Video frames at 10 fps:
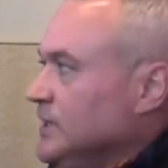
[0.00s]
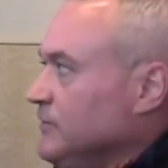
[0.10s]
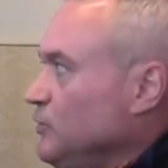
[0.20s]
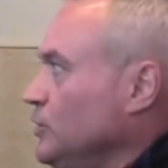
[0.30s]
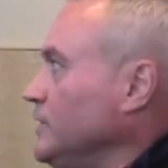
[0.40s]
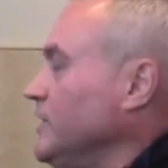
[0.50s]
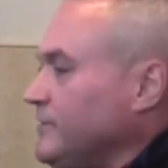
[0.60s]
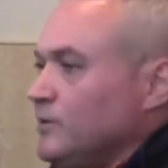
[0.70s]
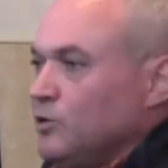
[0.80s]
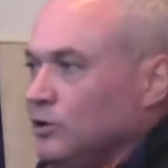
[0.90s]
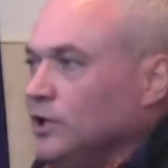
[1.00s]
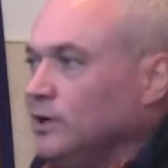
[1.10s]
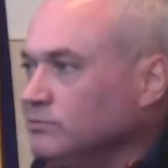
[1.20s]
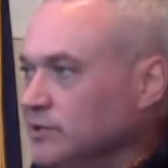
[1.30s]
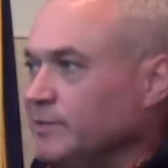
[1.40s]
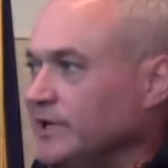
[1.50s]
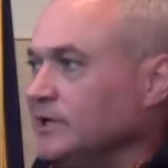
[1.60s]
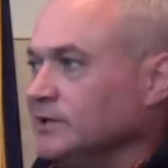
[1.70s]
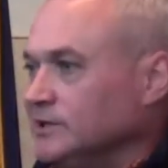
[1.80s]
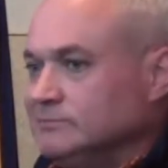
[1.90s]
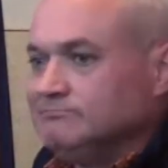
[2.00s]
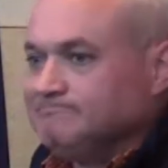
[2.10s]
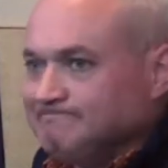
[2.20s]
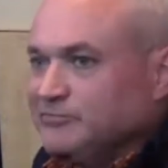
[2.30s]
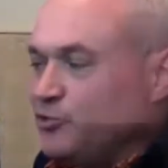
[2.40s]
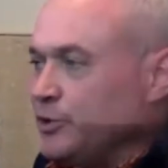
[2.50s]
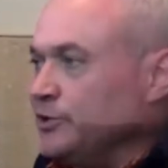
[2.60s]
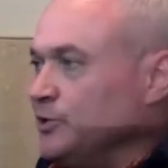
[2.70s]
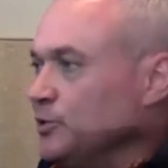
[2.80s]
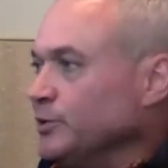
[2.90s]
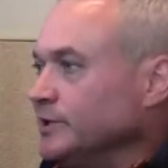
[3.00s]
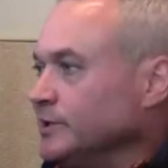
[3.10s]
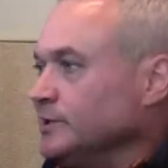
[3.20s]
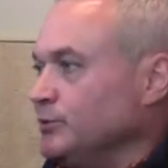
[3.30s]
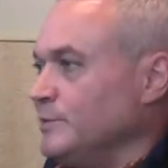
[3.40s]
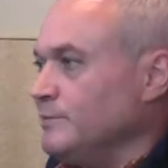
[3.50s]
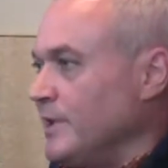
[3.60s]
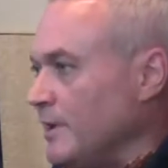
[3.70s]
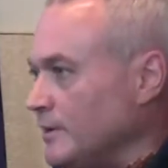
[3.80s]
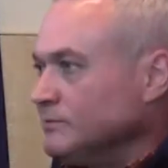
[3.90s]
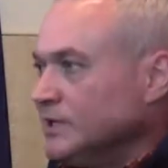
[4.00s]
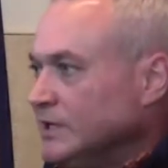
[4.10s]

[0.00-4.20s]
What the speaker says: and if you didn't get that oil up immediately, before you knew it, it would be buried.